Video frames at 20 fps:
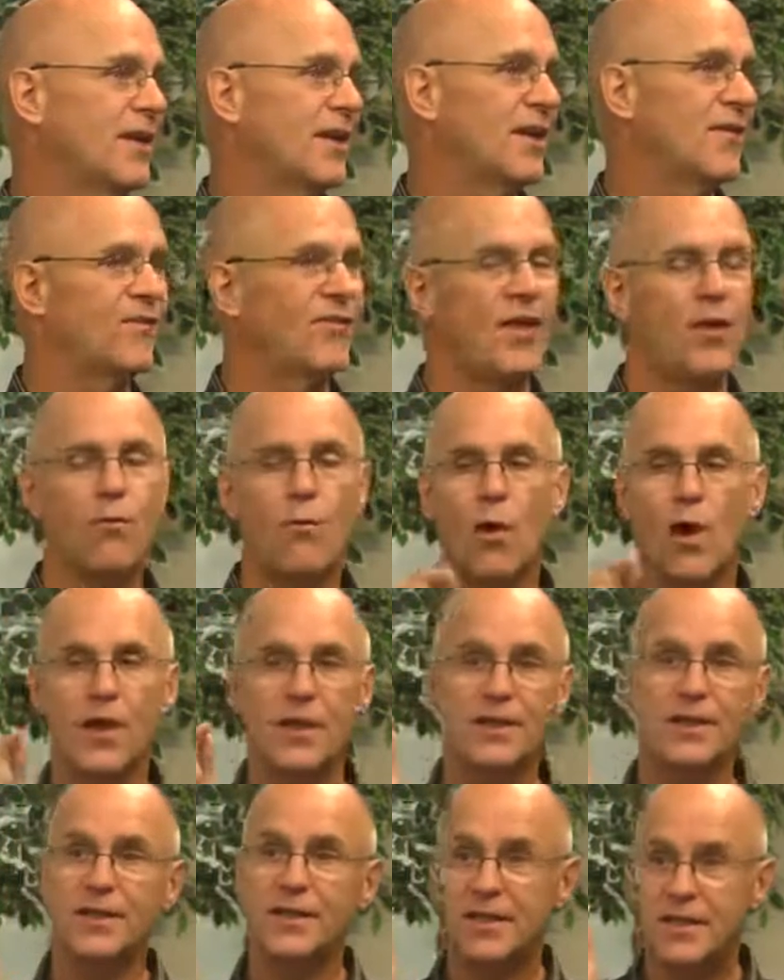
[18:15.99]
if they
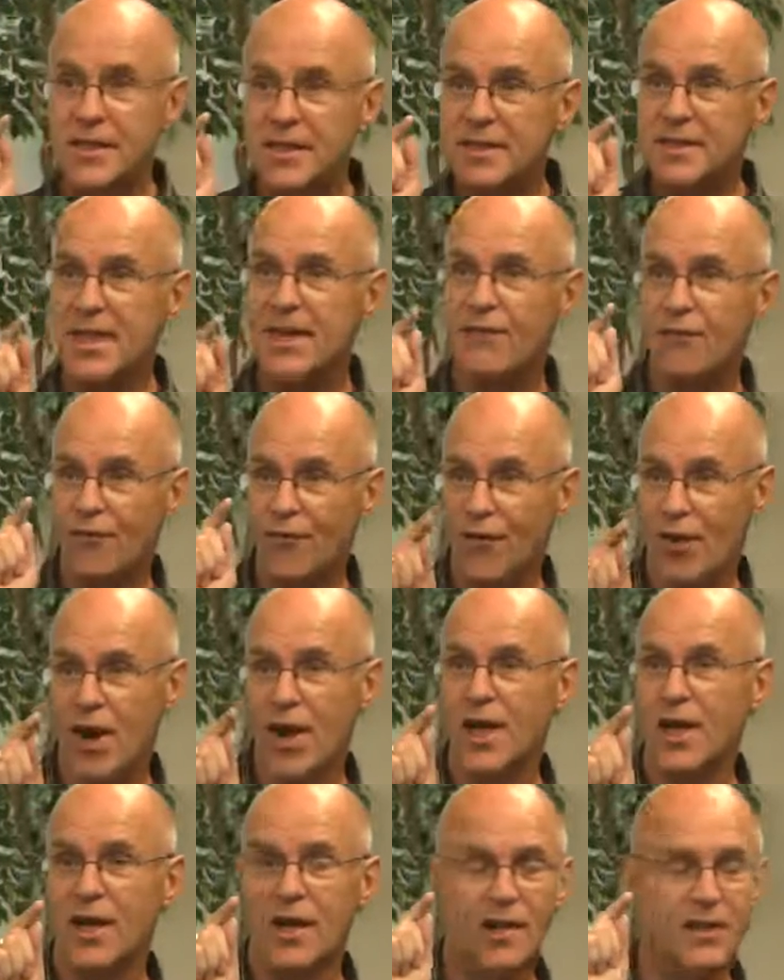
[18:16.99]
wanted to
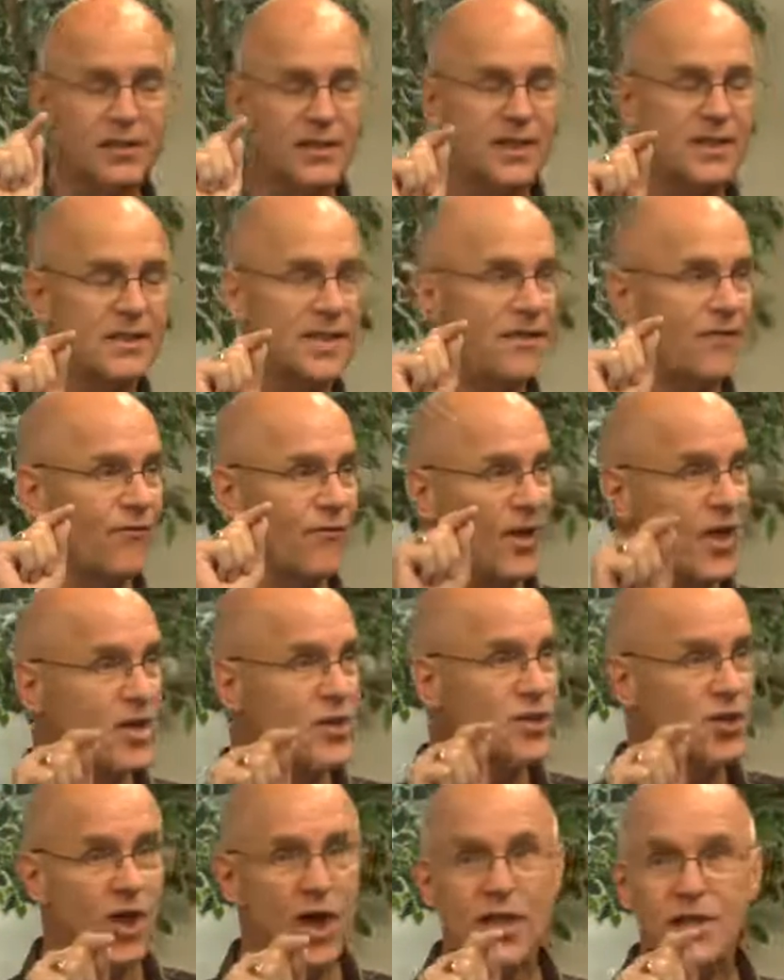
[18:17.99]

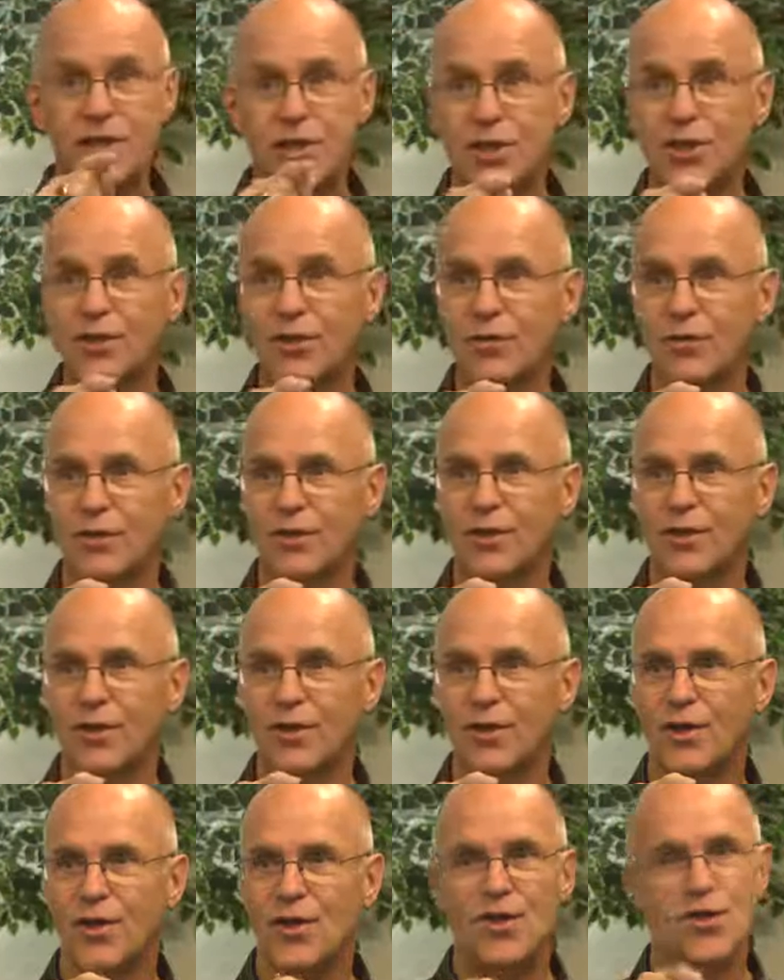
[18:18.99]
disenfranchise you,
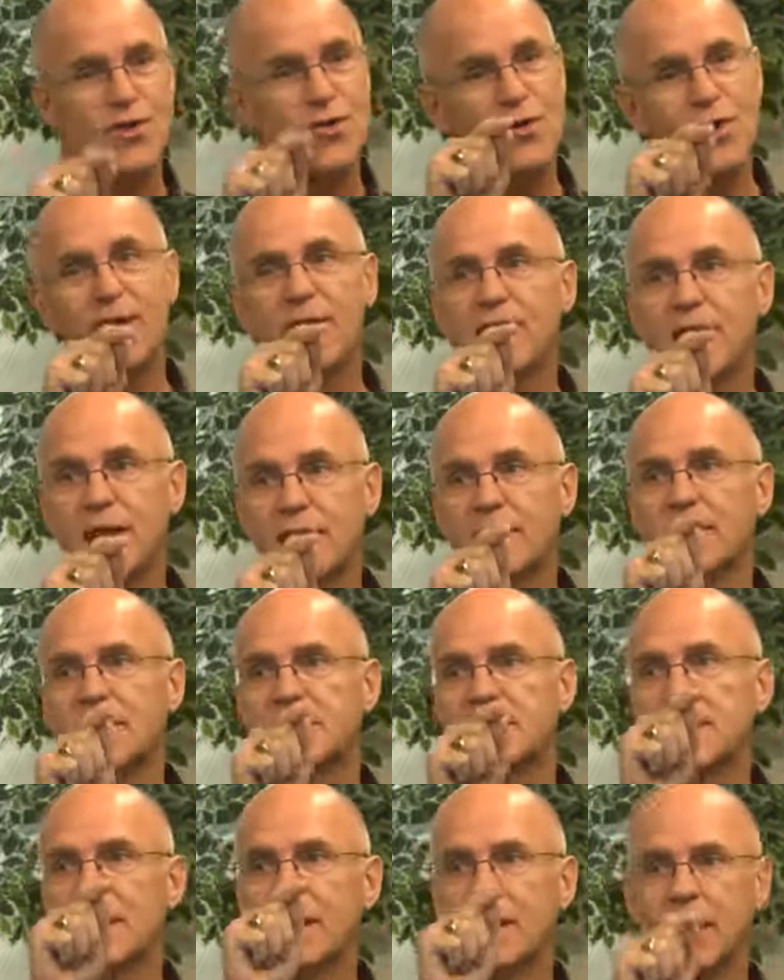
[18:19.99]
you didn't get the
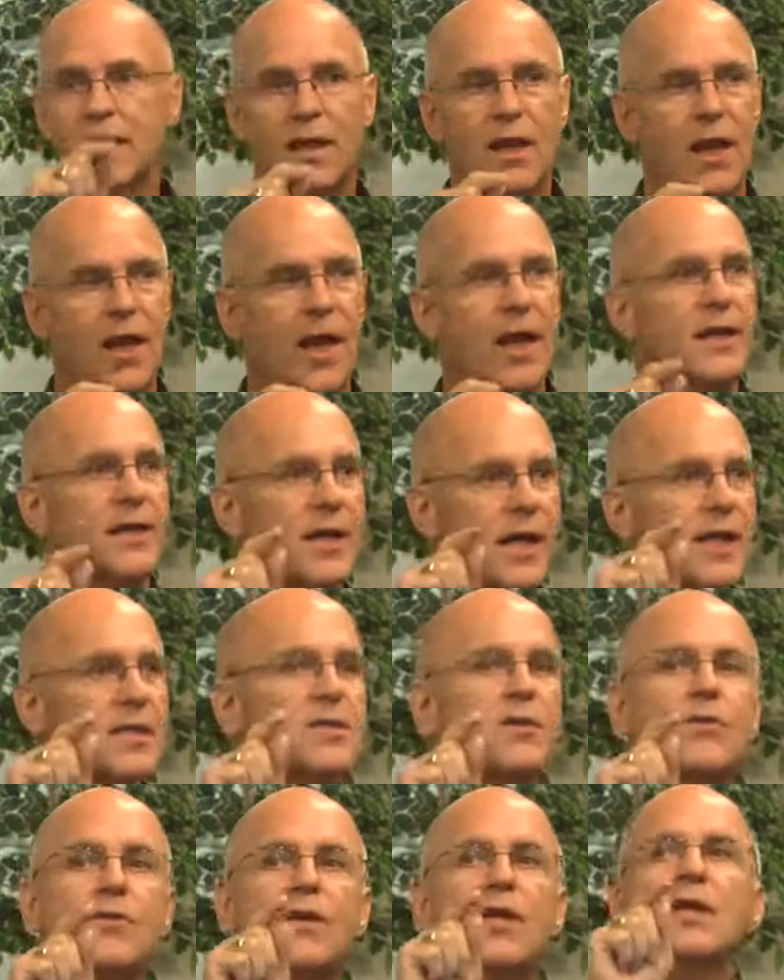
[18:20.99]
seal. And
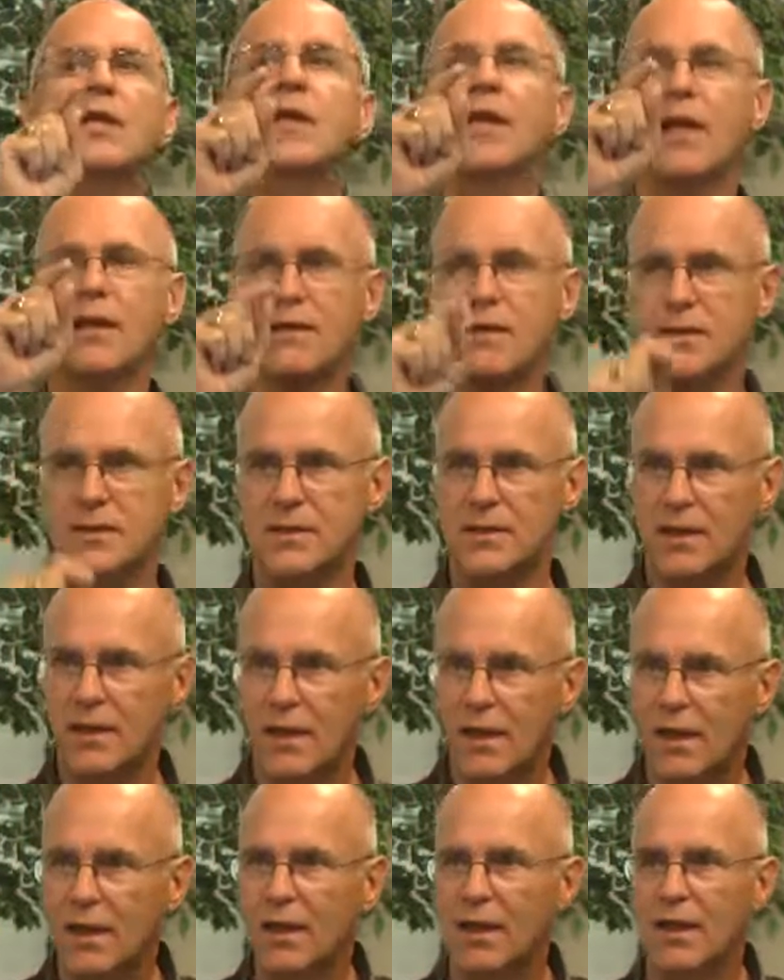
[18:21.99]
guess who didn't get the
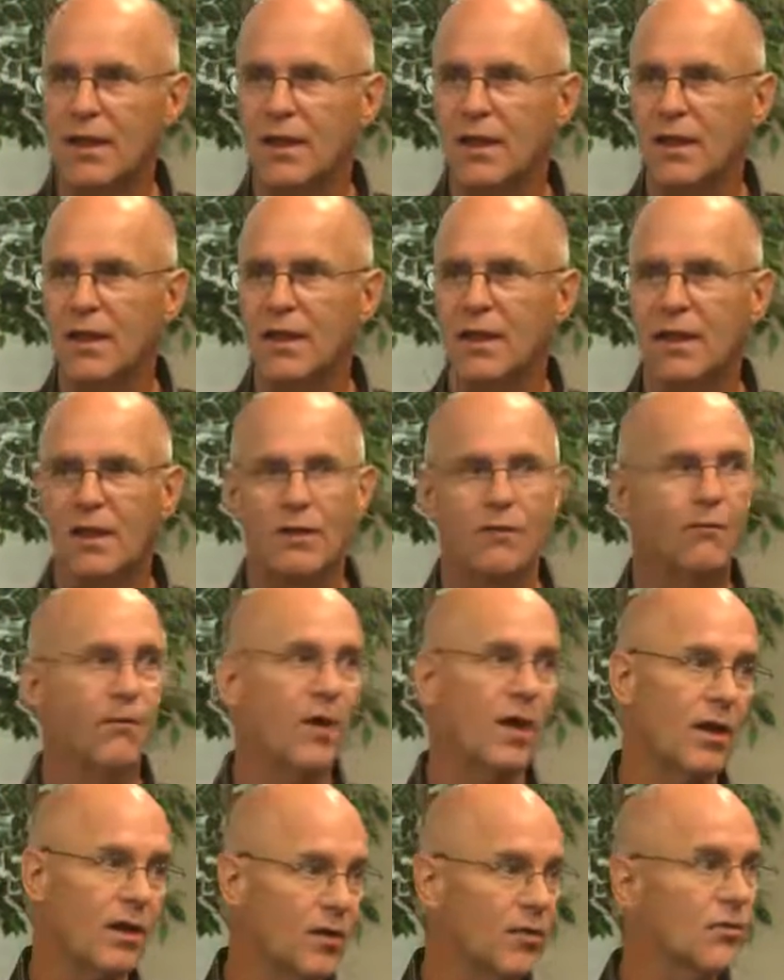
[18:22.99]
seal?
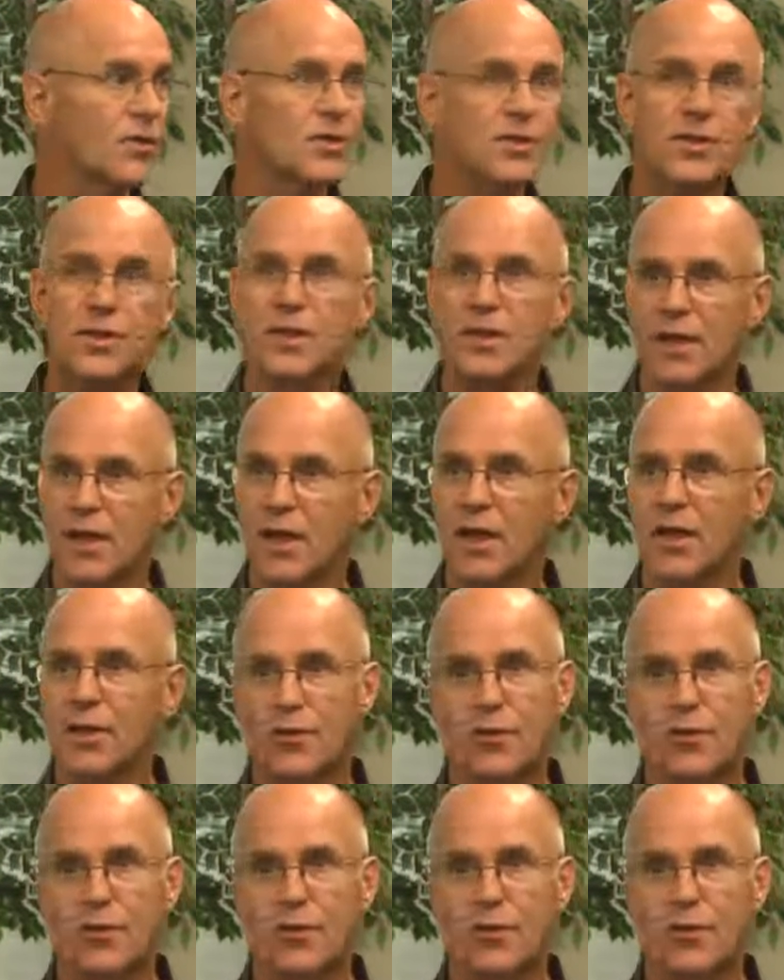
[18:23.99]
Well, a Christian